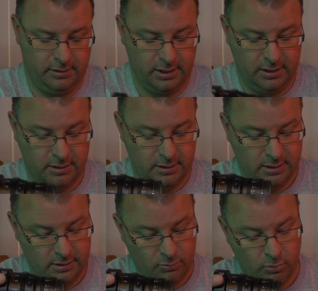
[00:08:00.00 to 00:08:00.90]

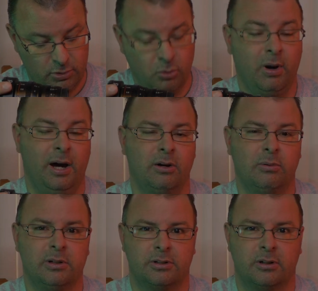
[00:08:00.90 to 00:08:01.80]
The wider
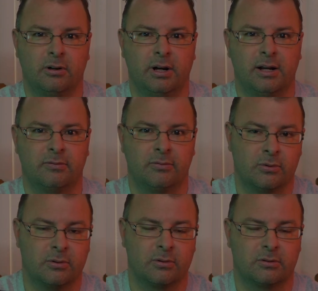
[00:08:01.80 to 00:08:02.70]
ones are great
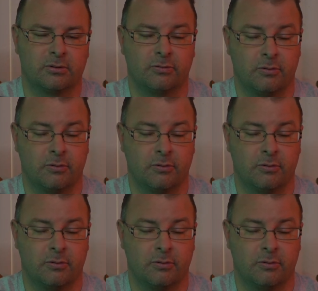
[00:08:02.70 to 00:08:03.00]
for